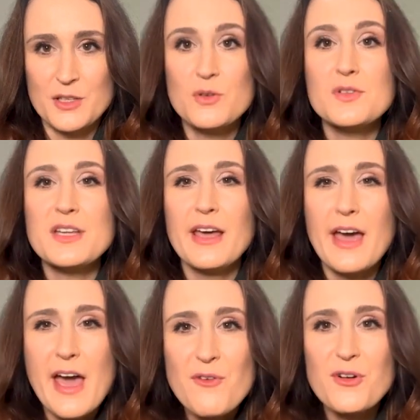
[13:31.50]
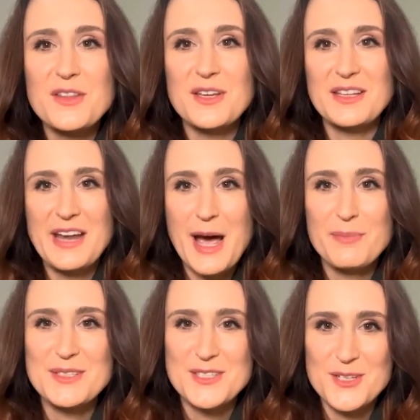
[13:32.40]
Use everything that
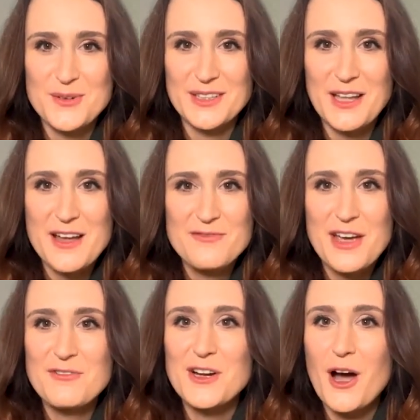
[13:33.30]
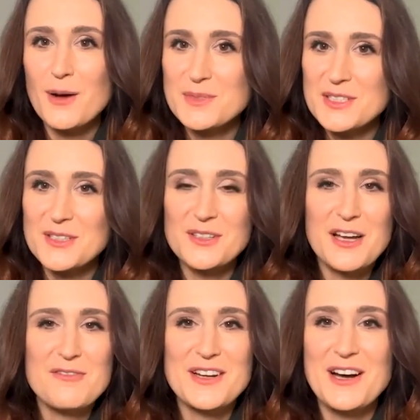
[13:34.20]
happens to you in life, every
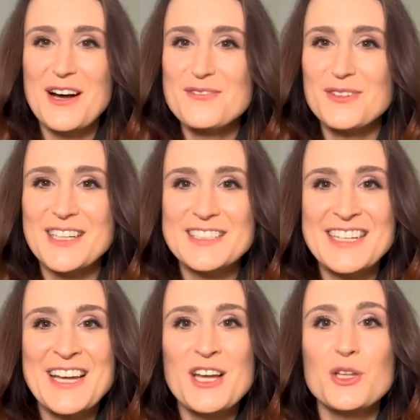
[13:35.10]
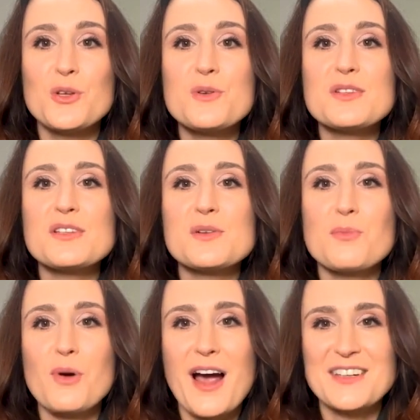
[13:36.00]
obstacle, every conflict, use it
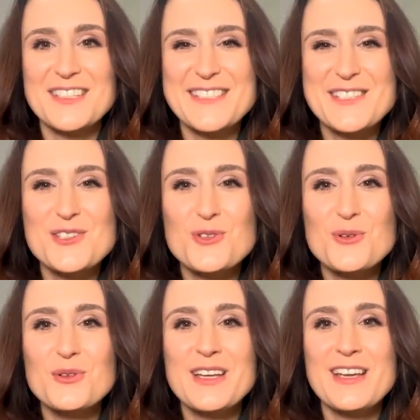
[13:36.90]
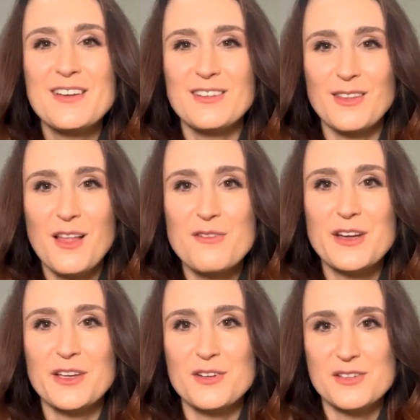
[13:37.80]
to practice truly
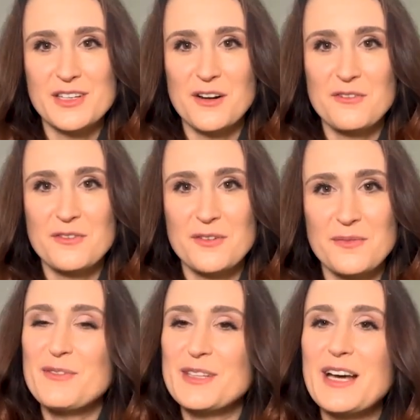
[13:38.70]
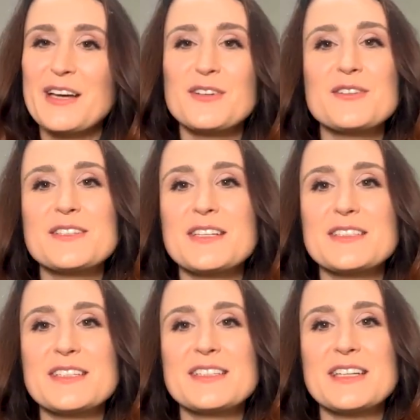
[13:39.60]
loving yourself. And with that, Earth
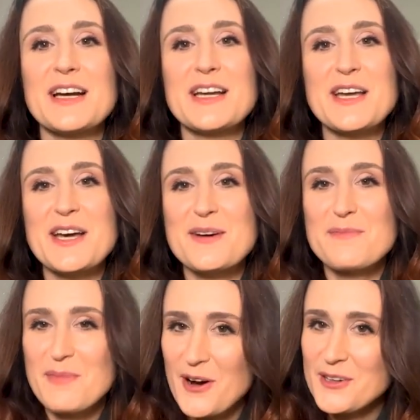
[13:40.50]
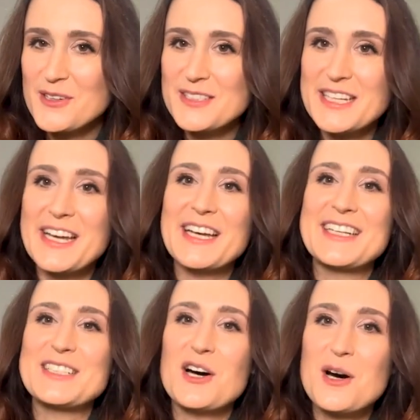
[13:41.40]
Citizens, I am honored
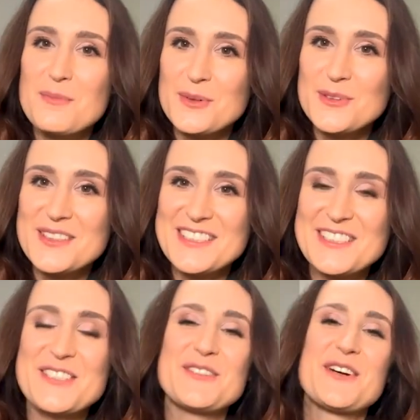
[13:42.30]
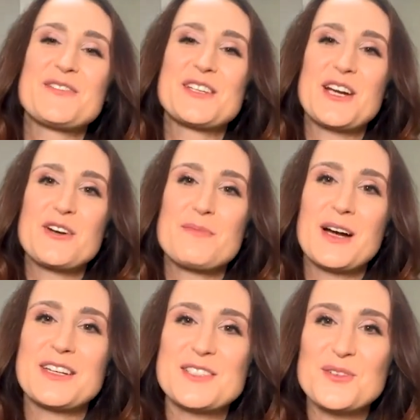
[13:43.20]
and humbled to have shared
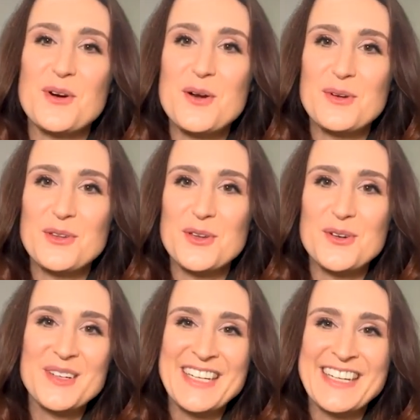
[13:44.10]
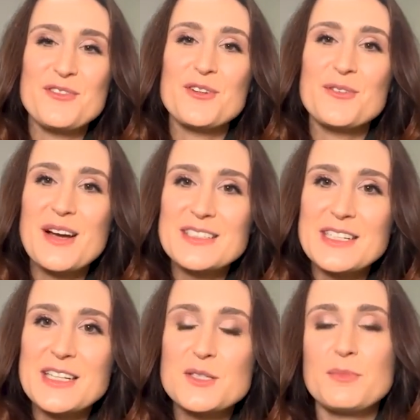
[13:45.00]
my story with you. If it
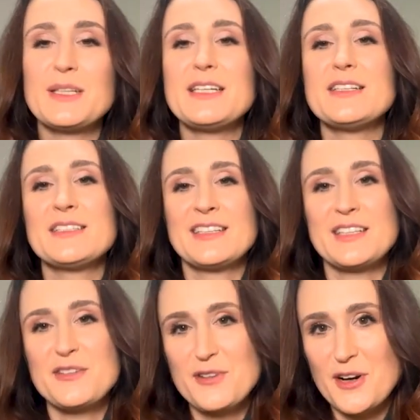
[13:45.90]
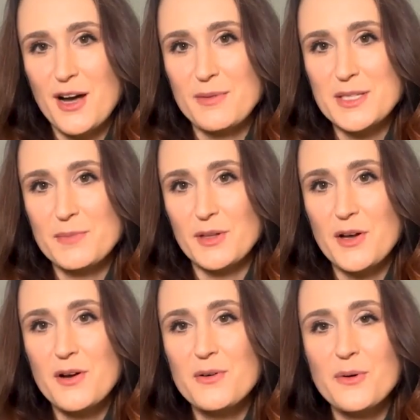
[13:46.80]
resonates, please leave your comments
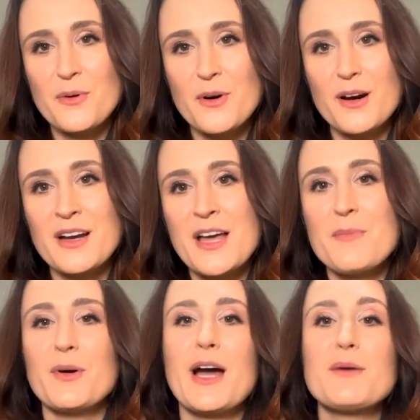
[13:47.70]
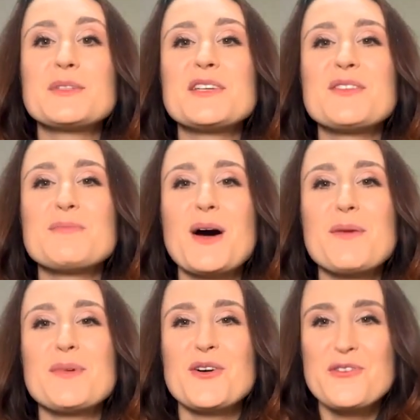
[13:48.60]
below or perhaps even
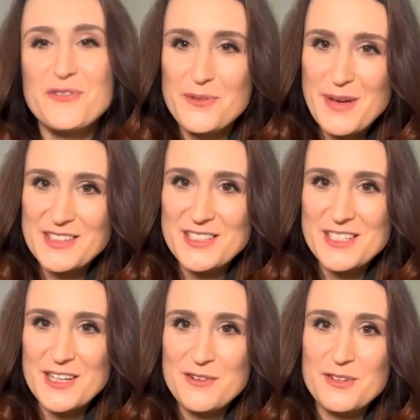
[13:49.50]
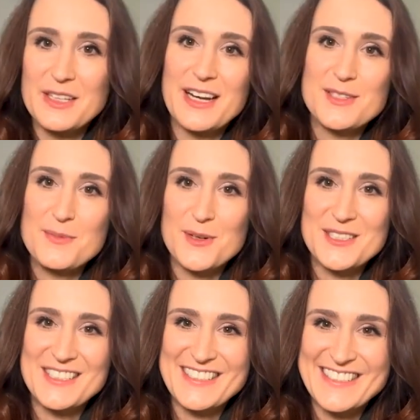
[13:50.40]
pop a hopeful message there for the next
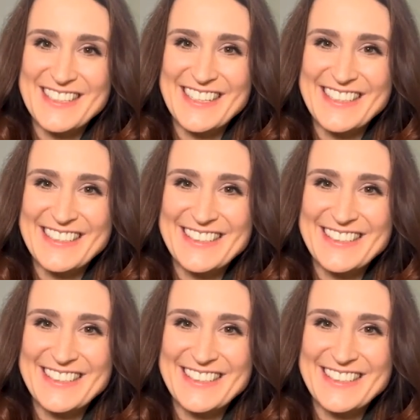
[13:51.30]
person to see.